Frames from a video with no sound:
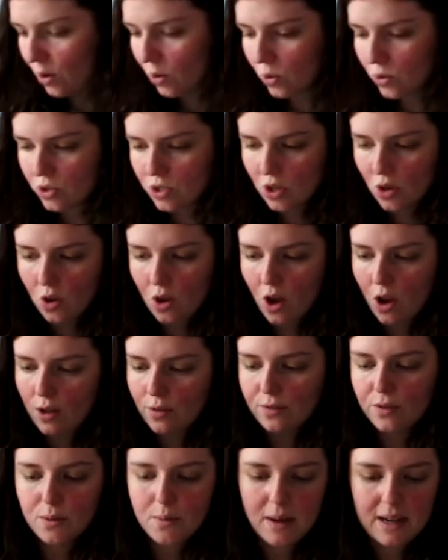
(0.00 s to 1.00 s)
also
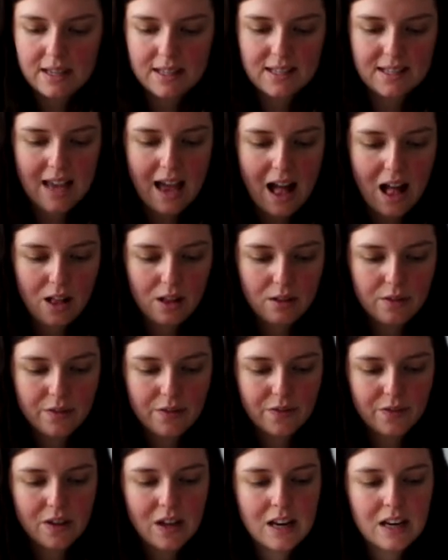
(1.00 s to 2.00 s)
got for
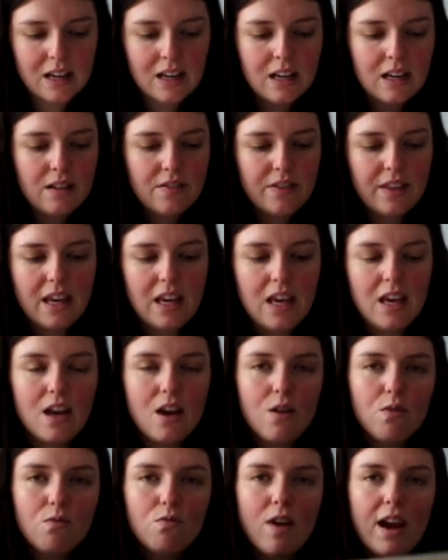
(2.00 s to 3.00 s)
myself
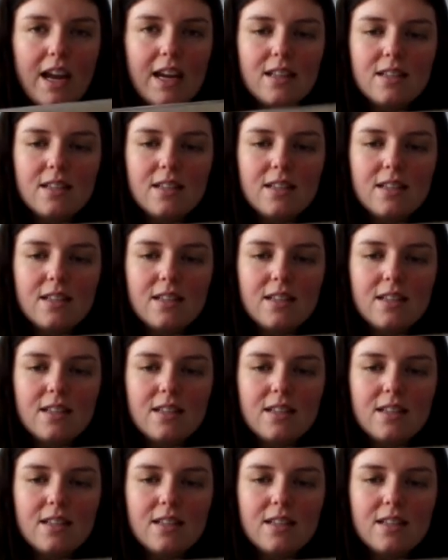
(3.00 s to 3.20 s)
the Ray